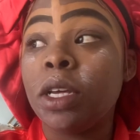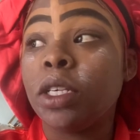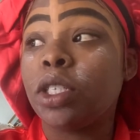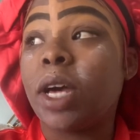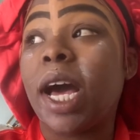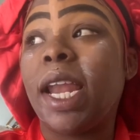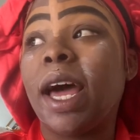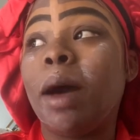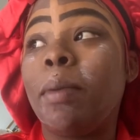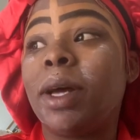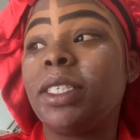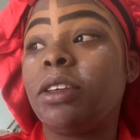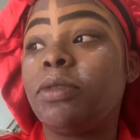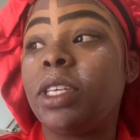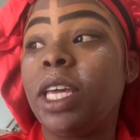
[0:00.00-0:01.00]
So I allowed
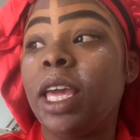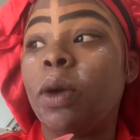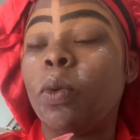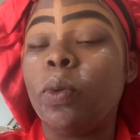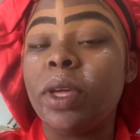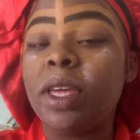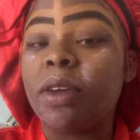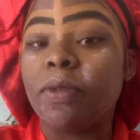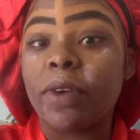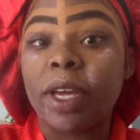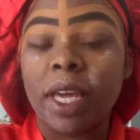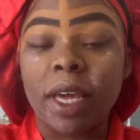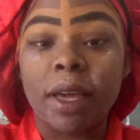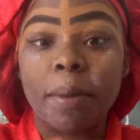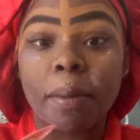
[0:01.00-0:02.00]
myself to get weak and
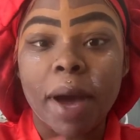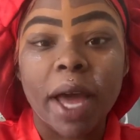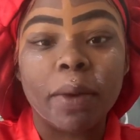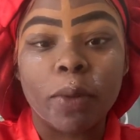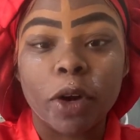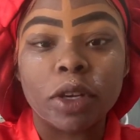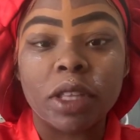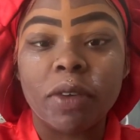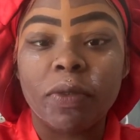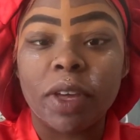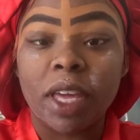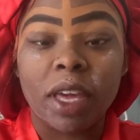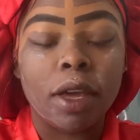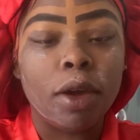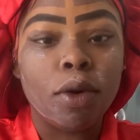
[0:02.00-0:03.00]
forget my worth and
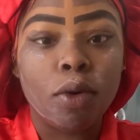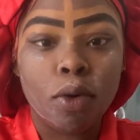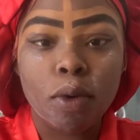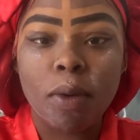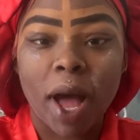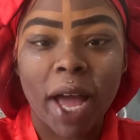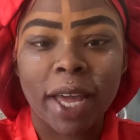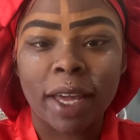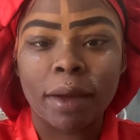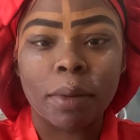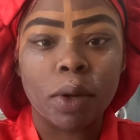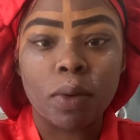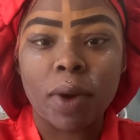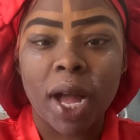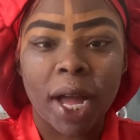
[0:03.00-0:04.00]
forget who I am
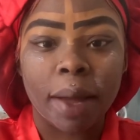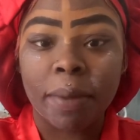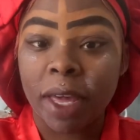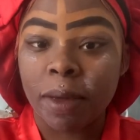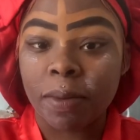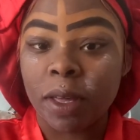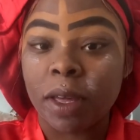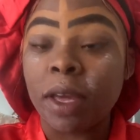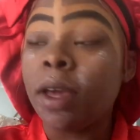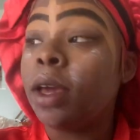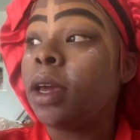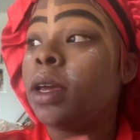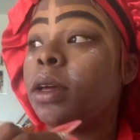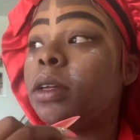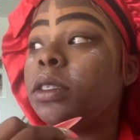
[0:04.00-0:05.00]
and who God made me
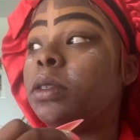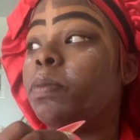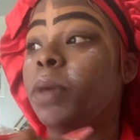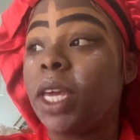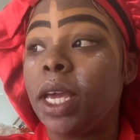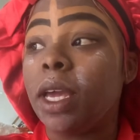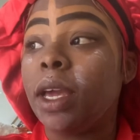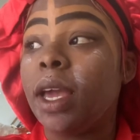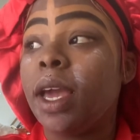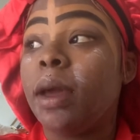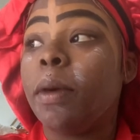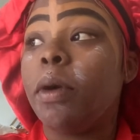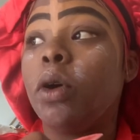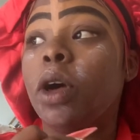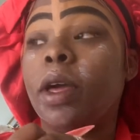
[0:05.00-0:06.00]
be
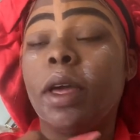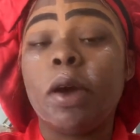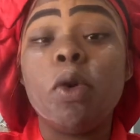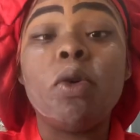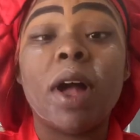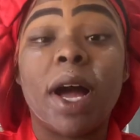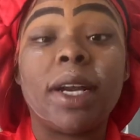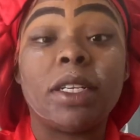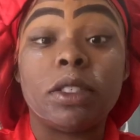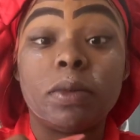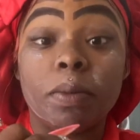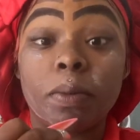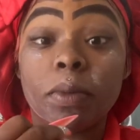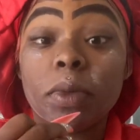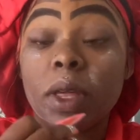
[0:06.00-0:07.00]
and who God is
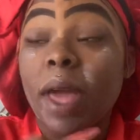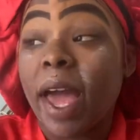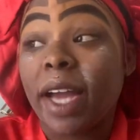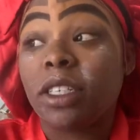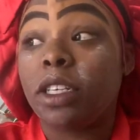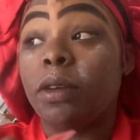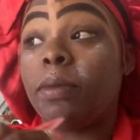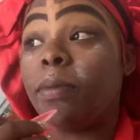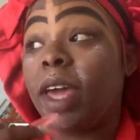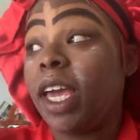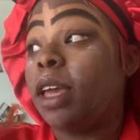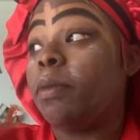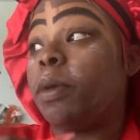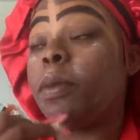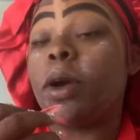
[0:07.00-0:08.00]
actually
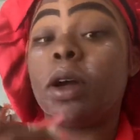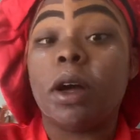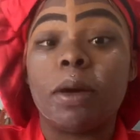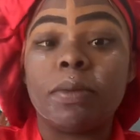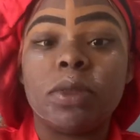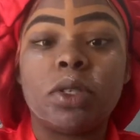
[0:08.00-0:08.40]
making me become.